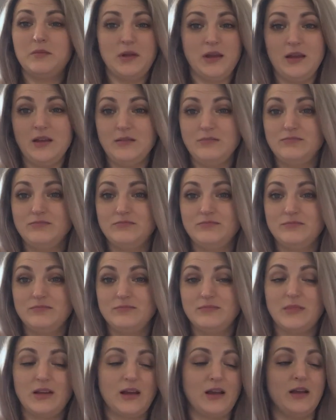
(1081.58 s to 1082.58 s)
be,
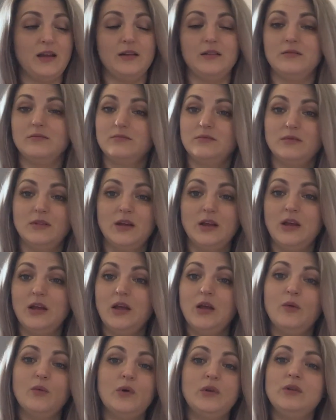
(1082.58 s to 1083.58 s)

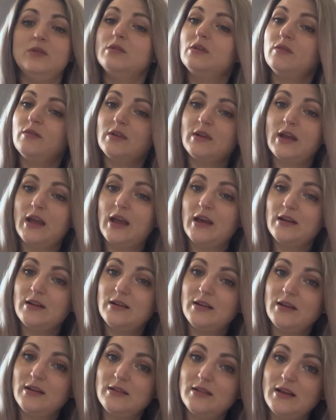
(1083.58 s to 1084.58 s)
when you live in
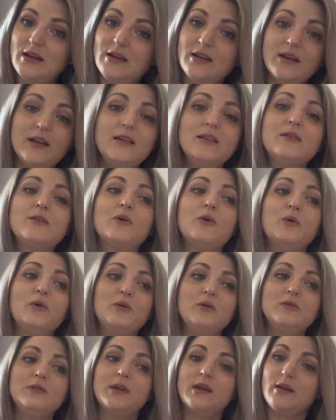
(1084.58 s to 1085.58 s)
Canada and it is
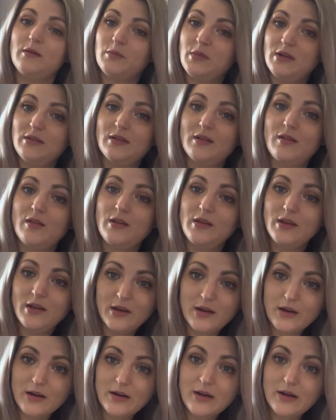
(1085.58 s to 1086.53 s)
cold 8 months of the year,